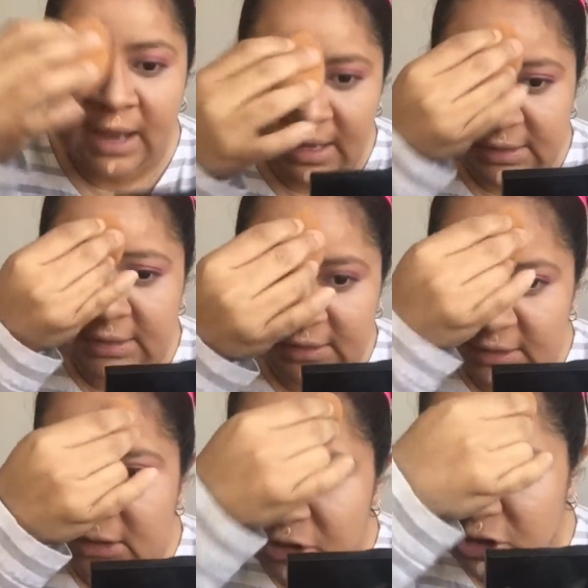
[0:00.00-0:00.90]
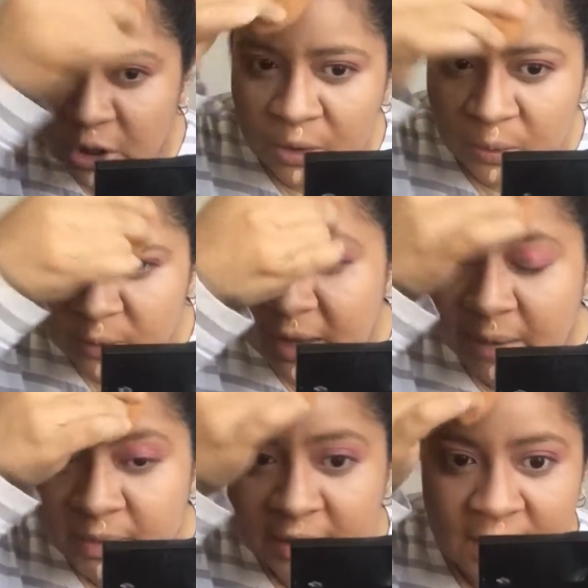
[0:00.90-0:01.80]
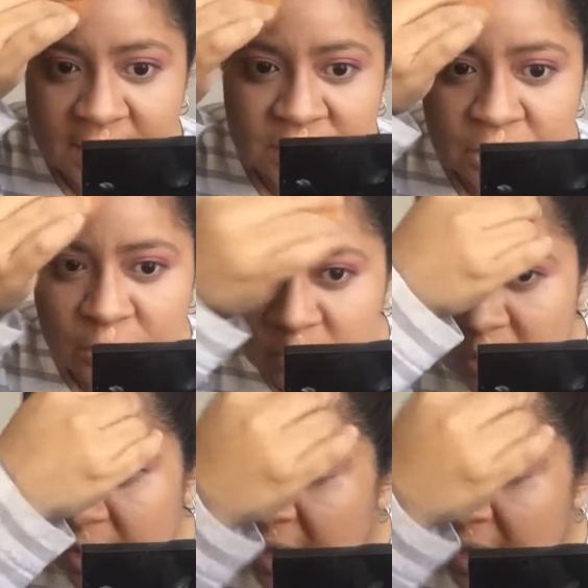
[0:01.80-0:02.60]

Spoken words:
yes, this is a show that I'm going to get into.